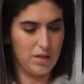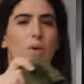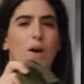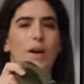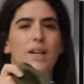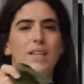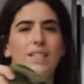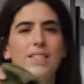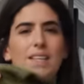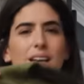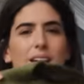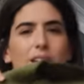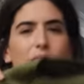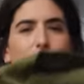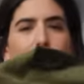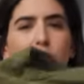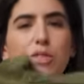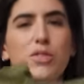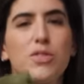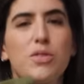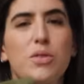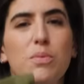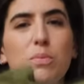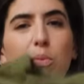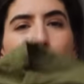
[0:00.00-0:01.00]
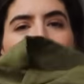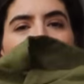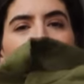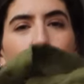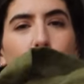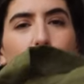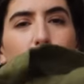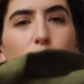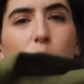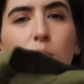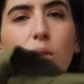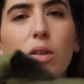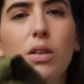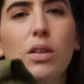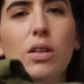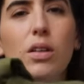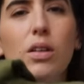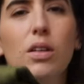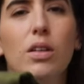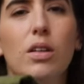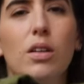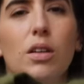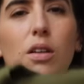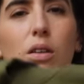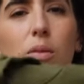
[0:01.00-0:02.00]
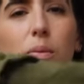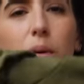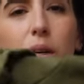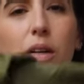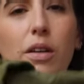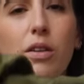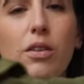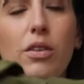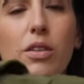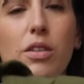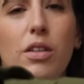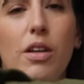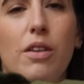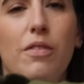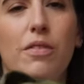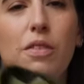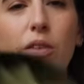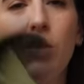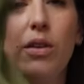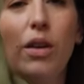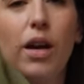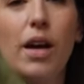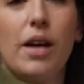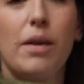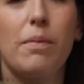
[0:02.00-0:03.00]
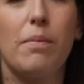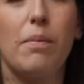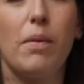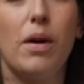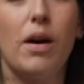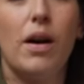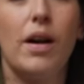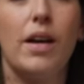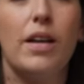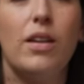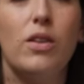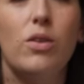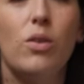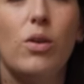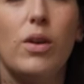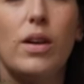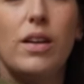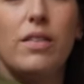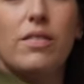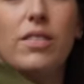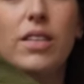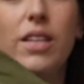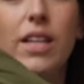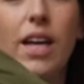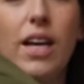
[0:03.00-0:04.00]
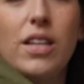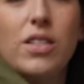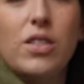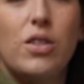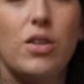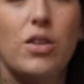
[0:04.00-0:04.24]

Why does that look small? Oh my god, I feel like mine, not even yet